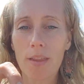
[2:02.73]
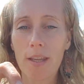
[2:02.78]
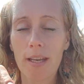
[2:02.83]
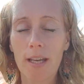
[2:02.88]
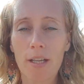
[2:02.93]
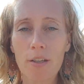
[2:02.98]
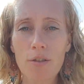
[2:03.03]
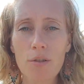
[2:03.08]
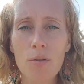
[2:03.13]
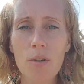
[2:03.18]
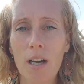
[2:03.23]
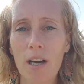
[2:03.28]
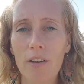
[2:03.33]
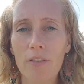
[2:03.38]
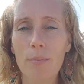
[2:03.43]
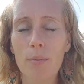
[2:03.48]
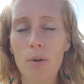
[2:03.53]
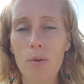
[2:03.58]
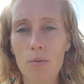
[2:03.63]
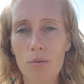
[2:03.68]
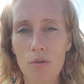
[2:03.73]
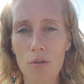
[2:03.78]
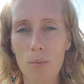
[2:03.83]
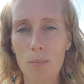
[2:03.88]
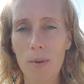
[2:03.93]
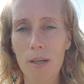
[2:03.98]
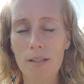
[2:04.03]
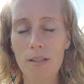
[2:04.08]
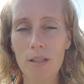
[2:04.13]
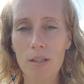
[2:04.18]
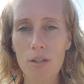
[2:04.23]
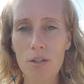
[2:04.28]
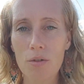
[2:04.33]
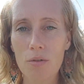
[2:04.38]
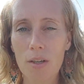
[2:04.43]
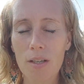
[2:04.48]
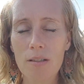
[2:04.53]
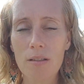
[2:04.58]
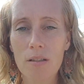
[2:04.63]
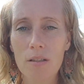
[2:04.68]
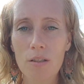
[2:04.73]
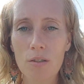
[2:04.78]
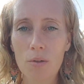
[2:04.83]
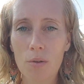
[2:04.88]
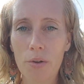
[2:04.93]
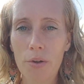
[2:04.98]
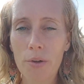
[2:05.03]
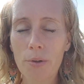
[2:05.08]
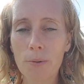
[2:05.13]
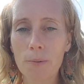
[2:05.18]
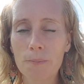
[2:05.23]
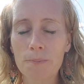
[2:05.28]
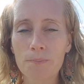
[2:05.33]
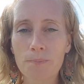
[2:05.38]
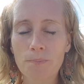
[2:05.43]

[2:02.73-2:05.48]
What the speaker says: that I do have post-traumatic stress disorder?"